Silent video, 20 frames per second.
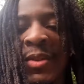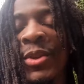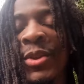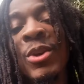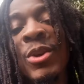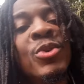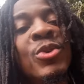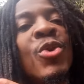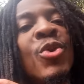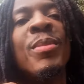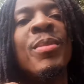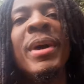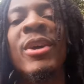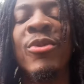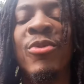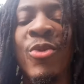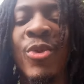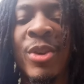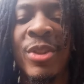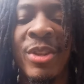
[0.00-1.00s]
So they was going back
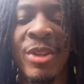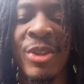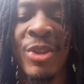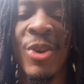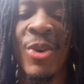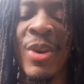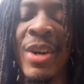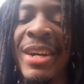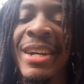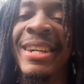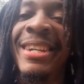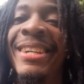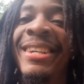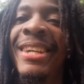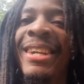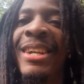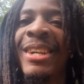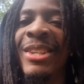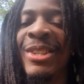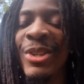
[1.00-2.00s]
and forth, and, you know,
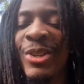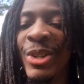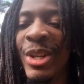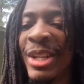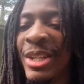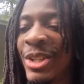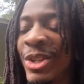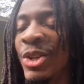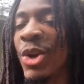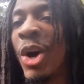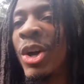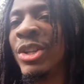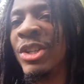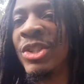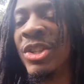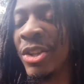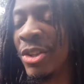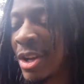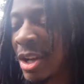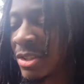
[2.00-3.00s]
so they called
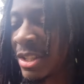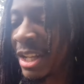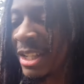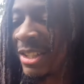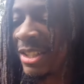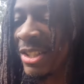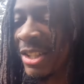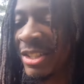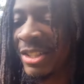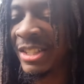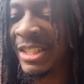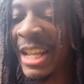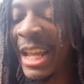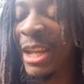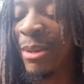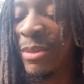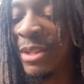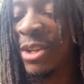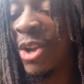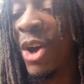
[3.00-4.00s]
each other outside each other's
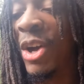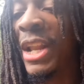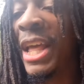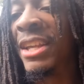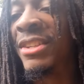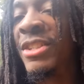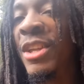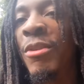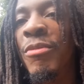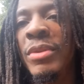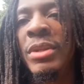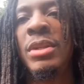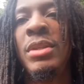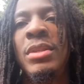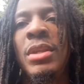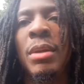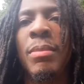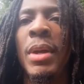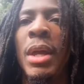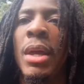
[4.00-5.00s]
names and all that stuff. And he
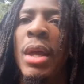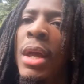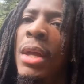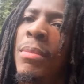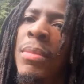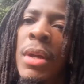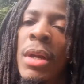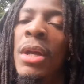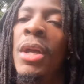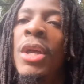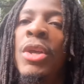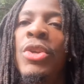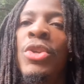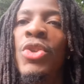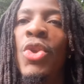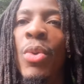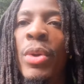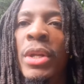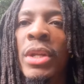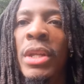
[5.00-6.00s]
said, man, hey, man,
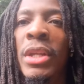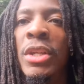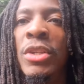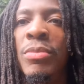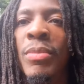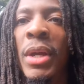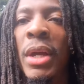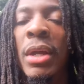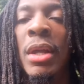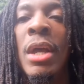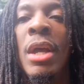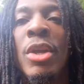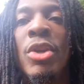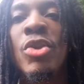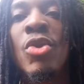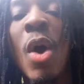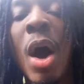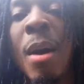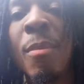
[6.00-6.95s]
you know what it is, man. You know,